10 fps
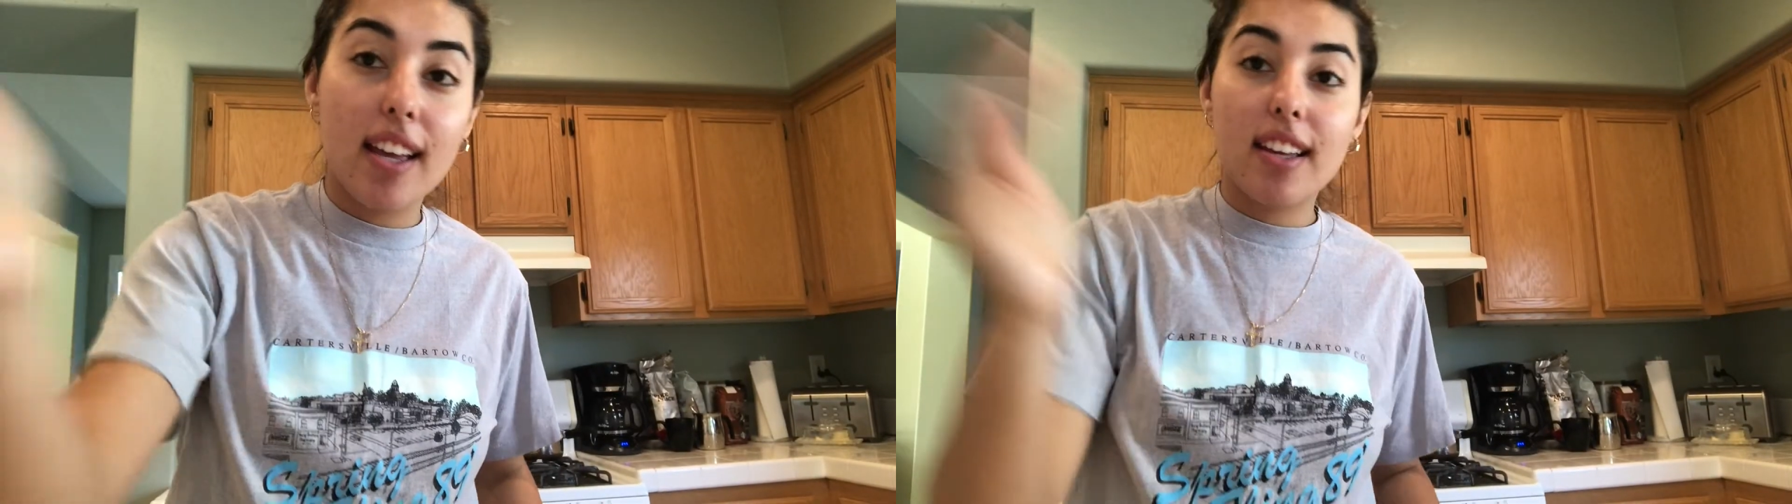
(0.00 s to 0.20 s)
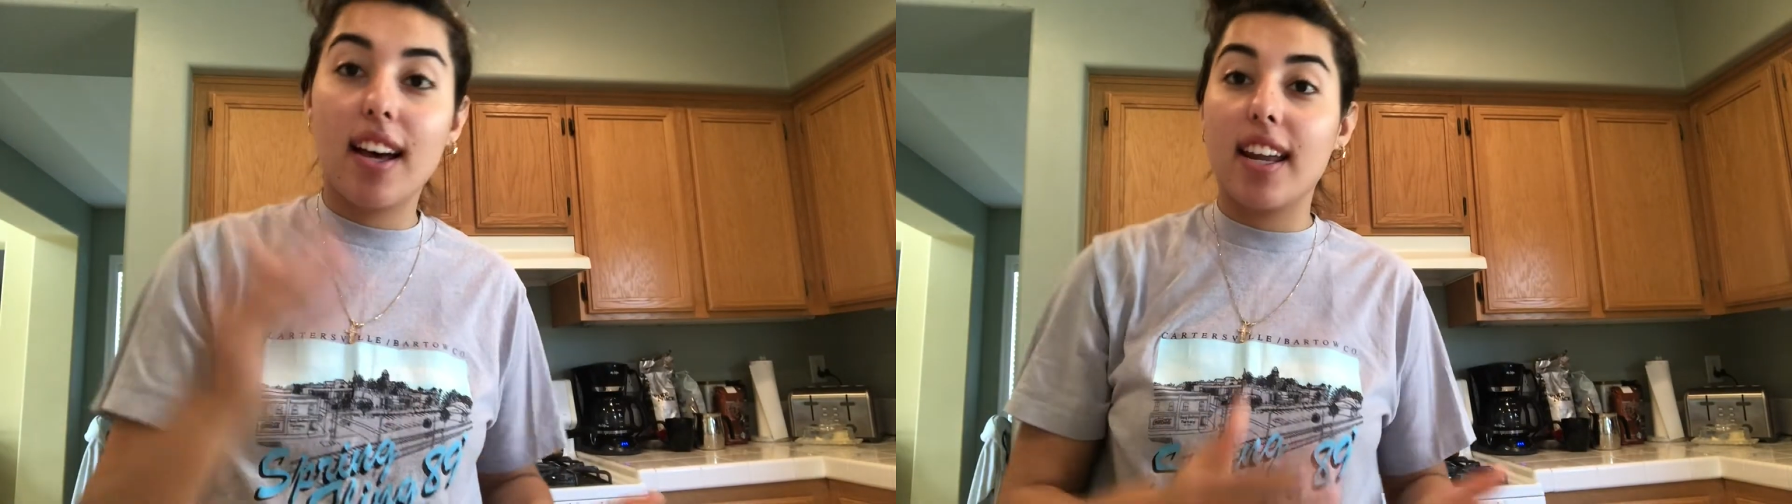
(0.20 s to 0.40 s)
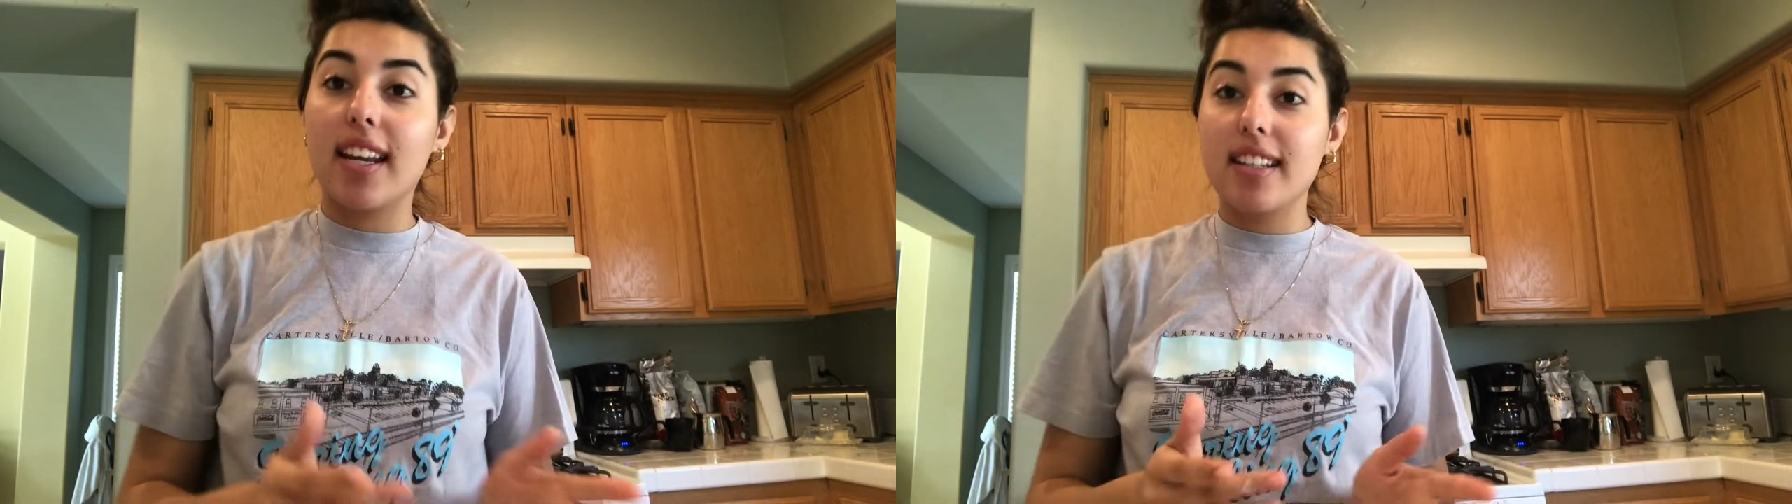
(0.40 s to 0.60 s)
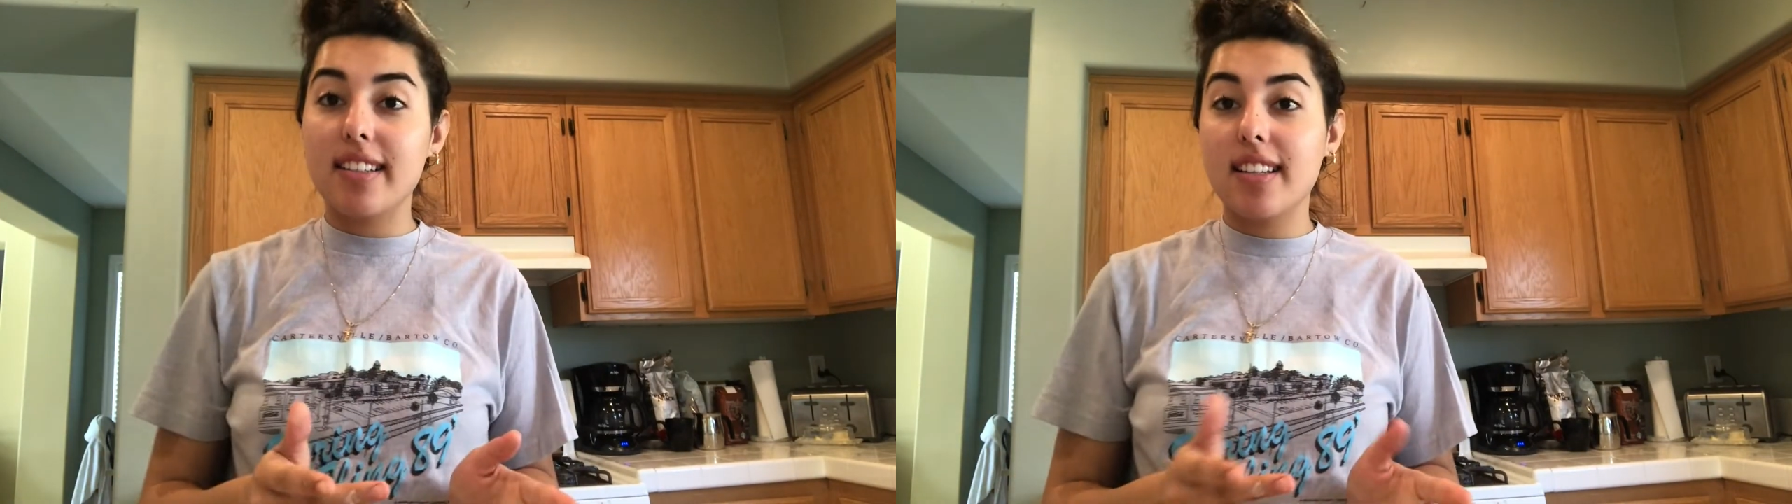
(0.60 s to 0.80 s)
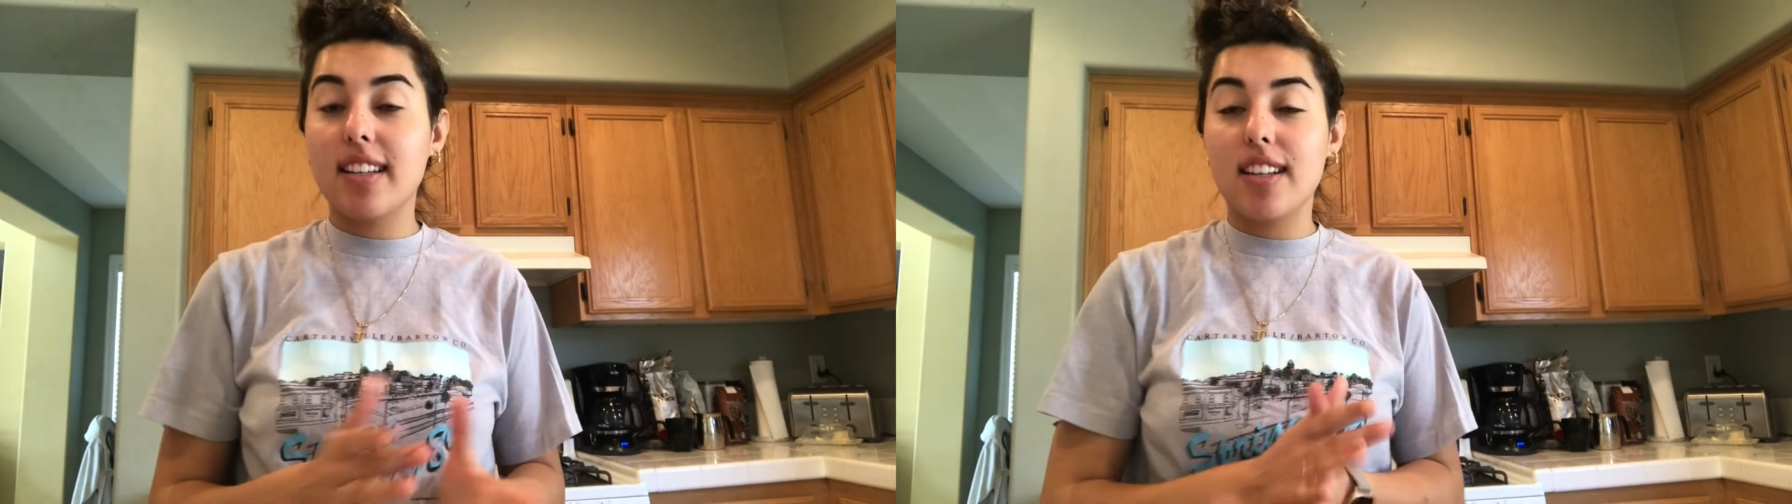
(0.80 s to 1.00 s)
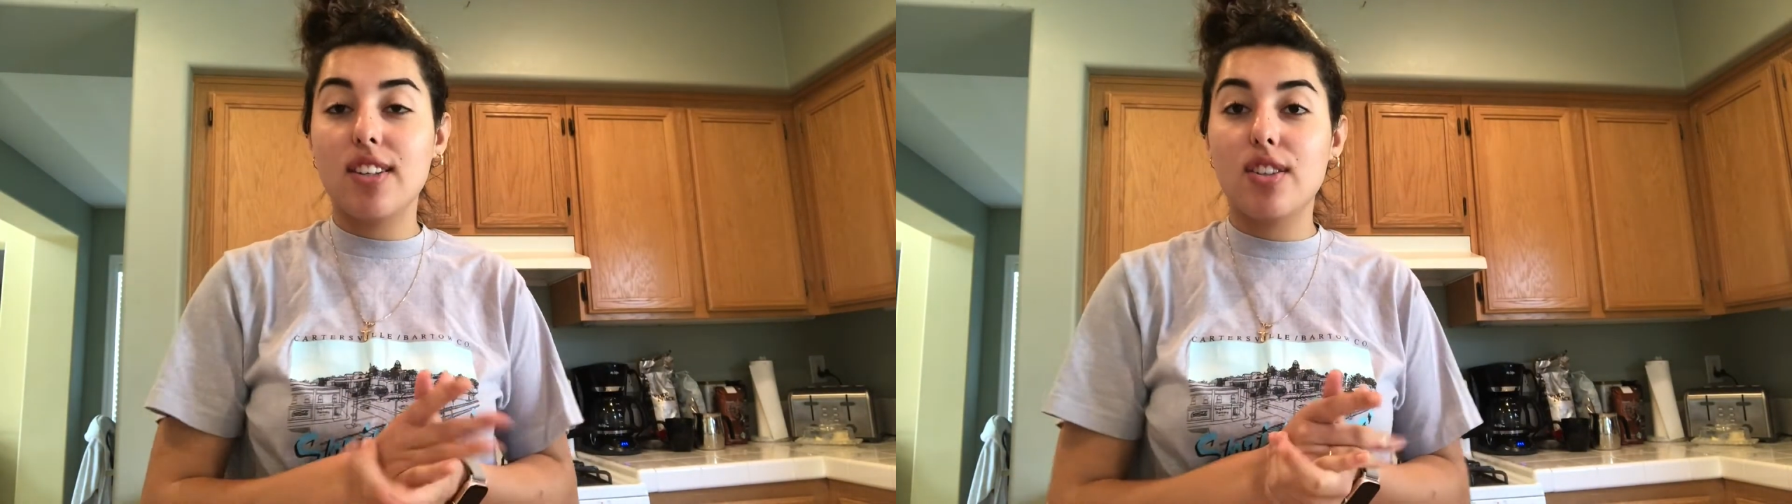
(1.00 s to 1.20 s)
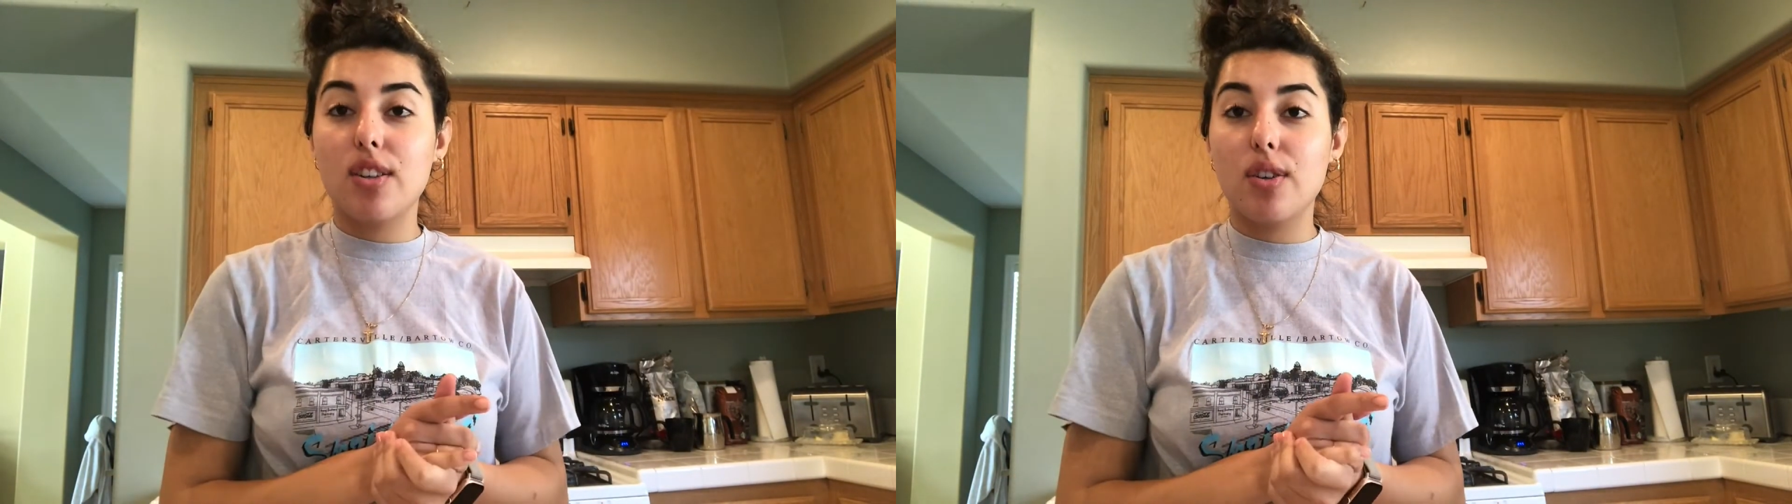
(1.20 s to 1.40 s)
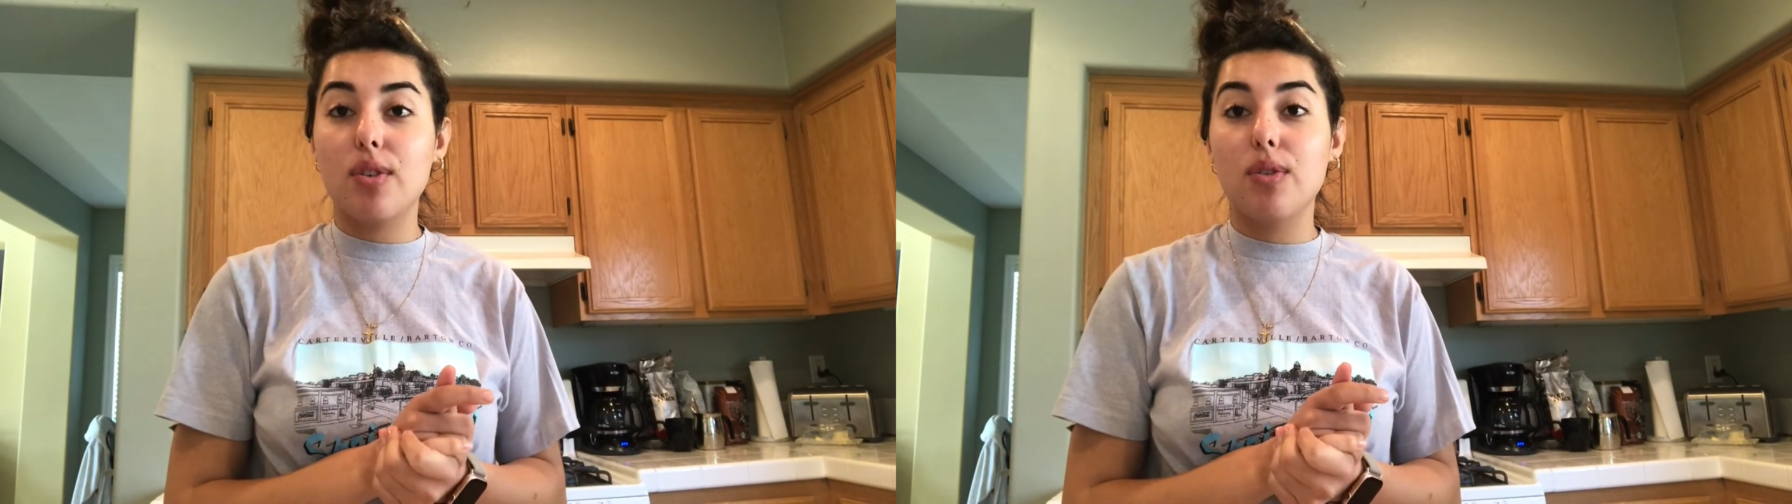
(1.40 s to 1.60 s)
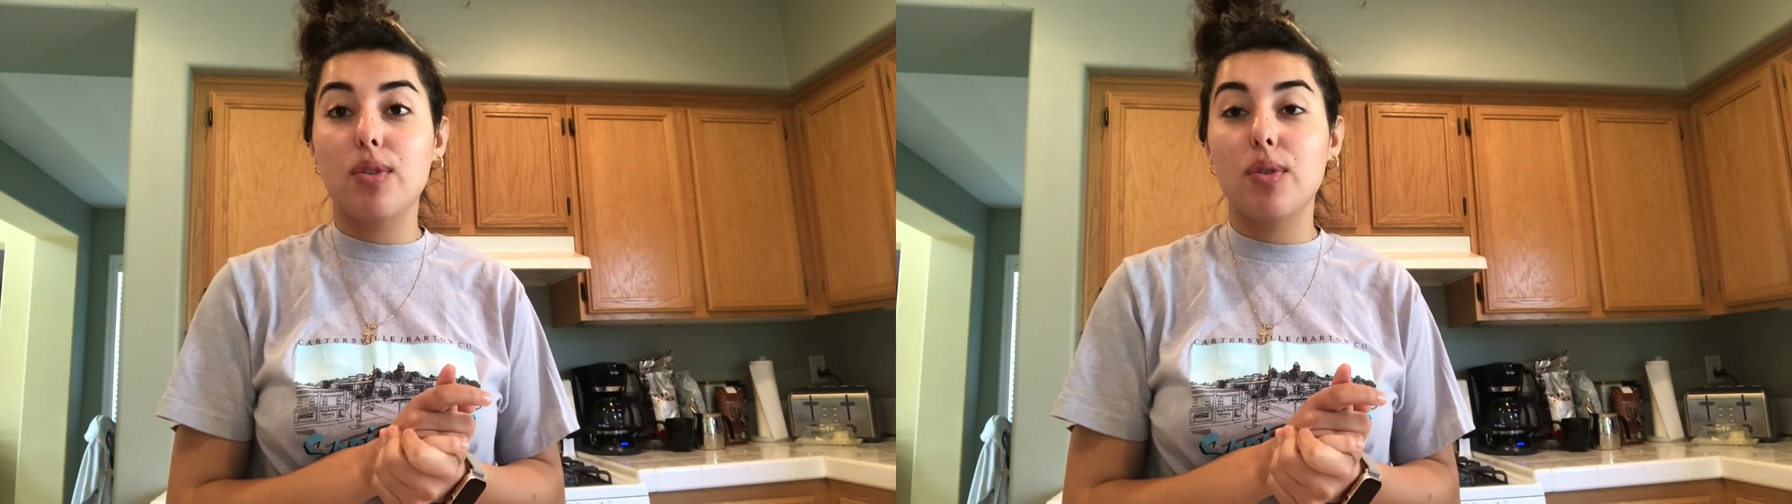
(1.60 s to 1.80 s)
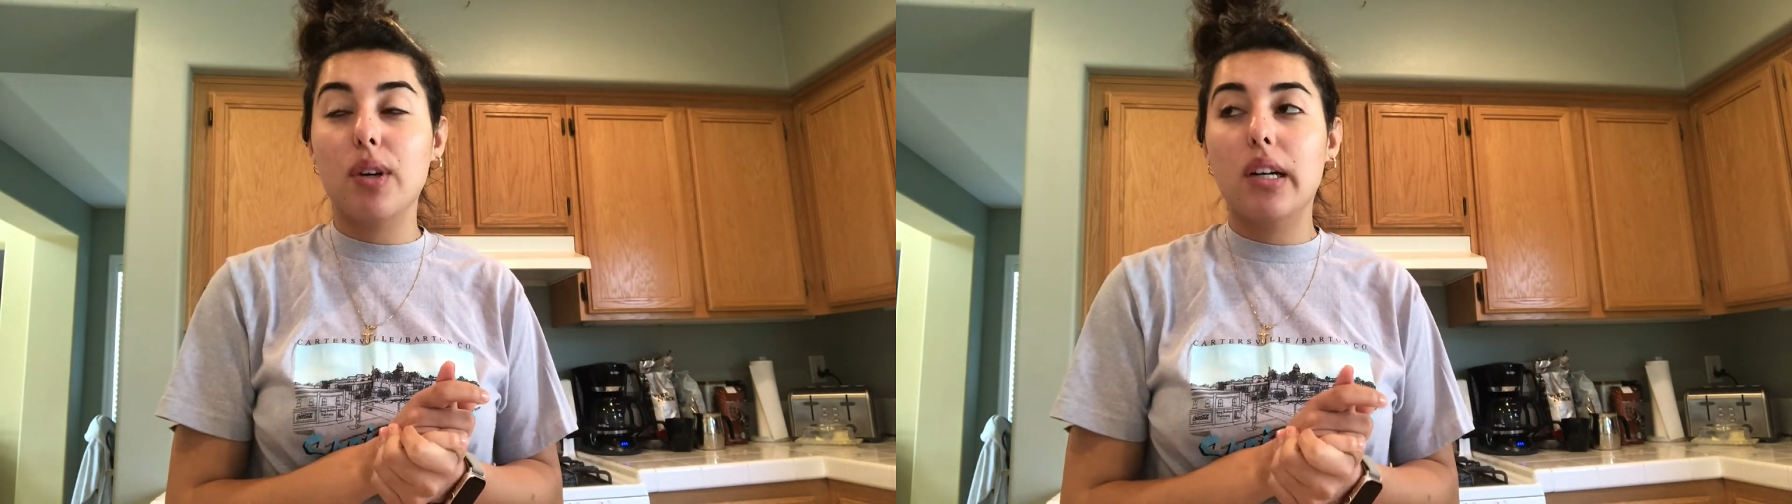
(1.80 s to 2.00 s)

cut it into